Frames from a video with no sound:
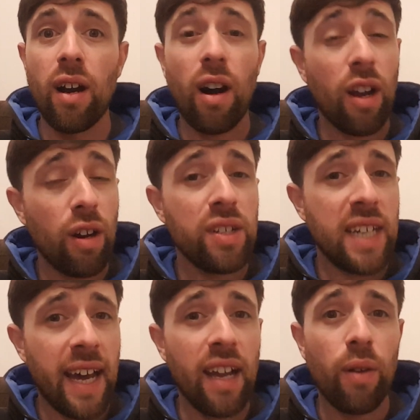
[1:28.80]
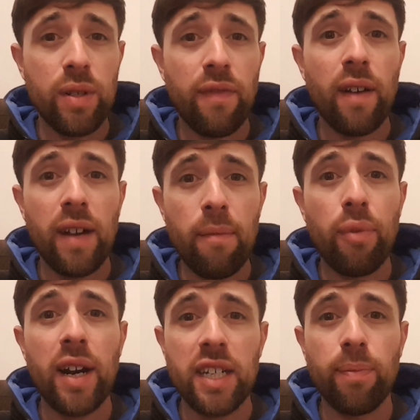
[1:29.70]
I gotta say I was very
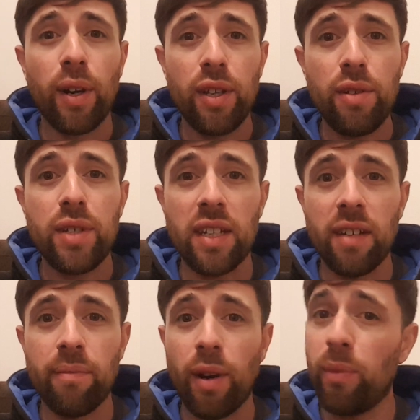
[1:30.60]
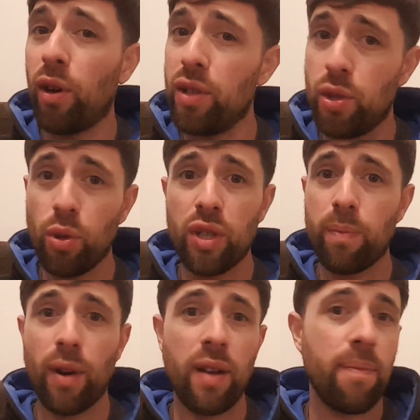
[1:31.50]
impressed by using them. I'm not
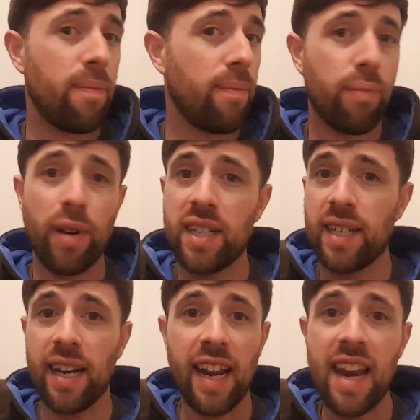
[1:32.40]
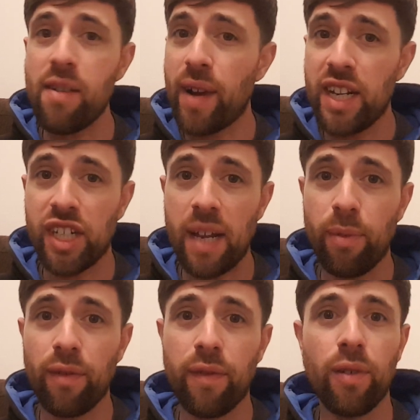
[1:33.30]
endorsed by Preston in any way, shape
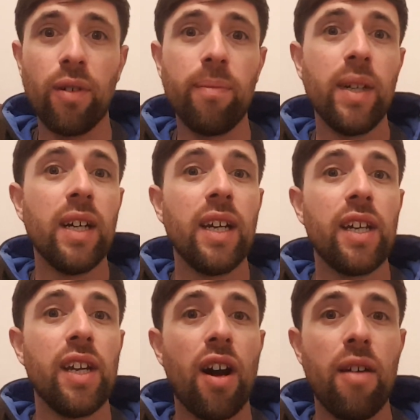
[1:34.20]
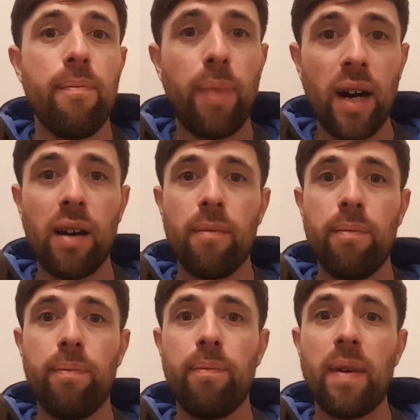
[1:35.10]
or form, but
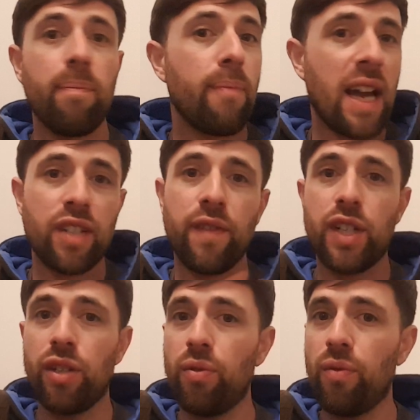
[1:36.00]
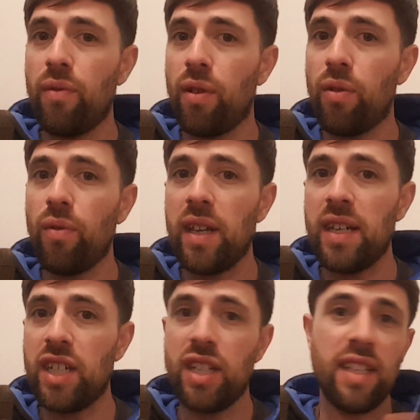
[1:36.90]
match fishing all
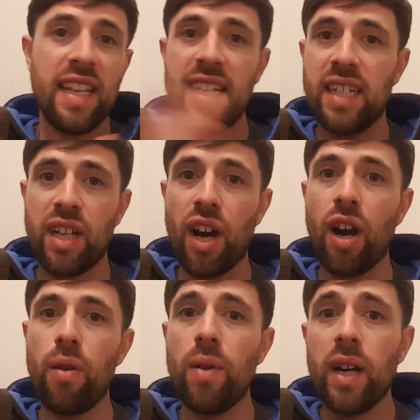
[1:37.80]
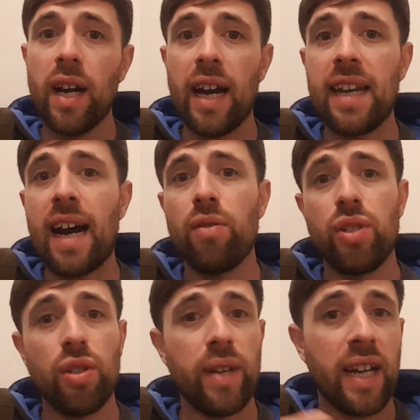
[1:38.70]
these years ago and now
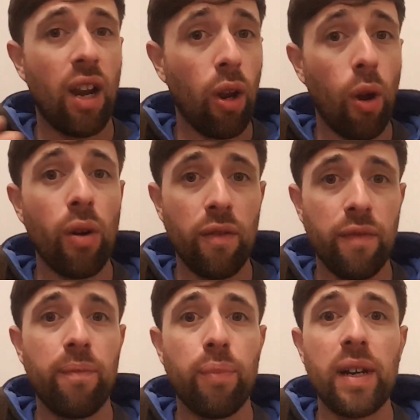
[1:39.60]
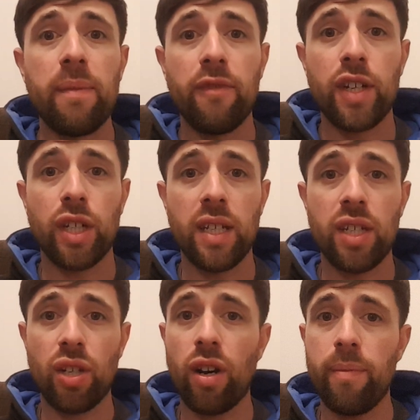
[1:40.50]
doing a lot of bream fishing this
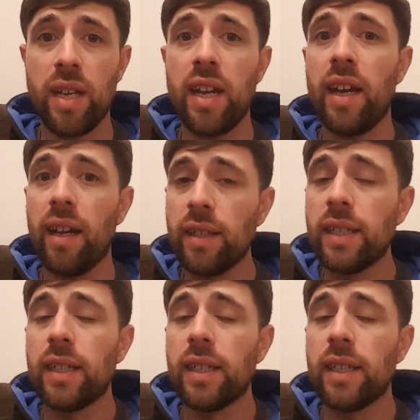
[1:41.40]
time of year,